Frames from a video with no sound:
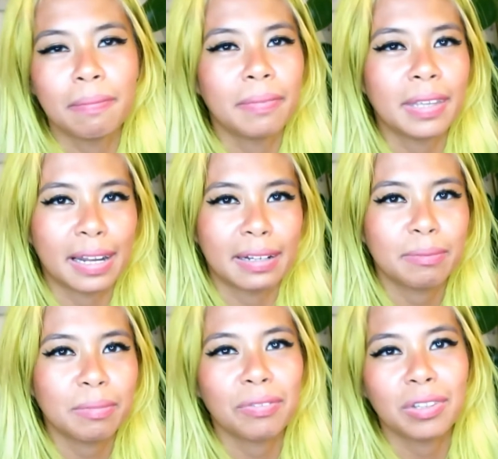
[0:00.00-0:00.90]
yeah,
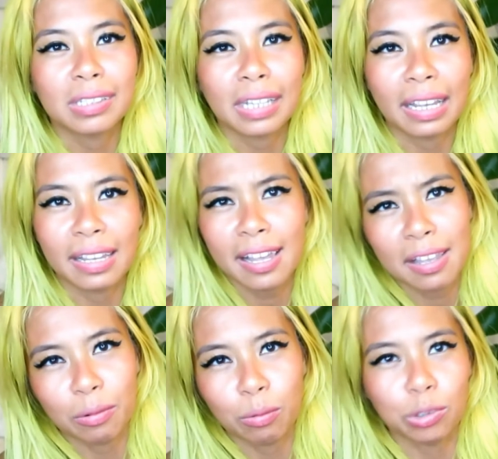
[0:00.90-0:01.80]
if you say,
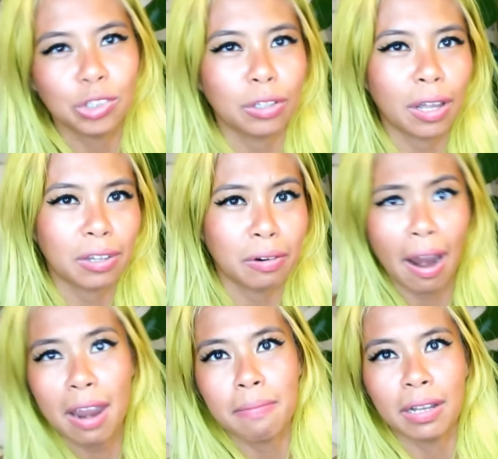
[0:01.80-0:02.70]
hey, would you like your
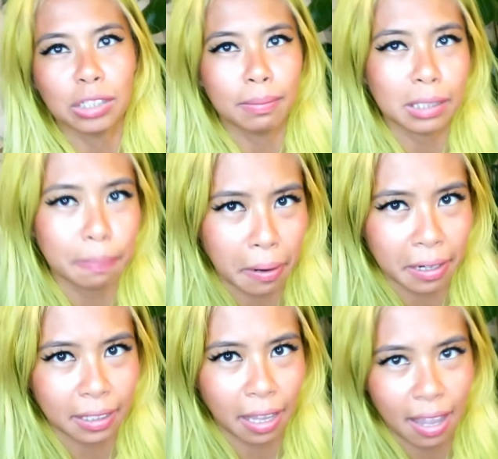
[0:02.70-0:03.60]
Iron Man to be
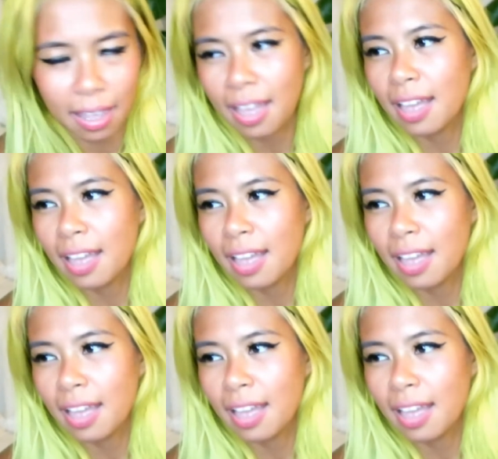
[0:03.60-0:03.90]
sparkly?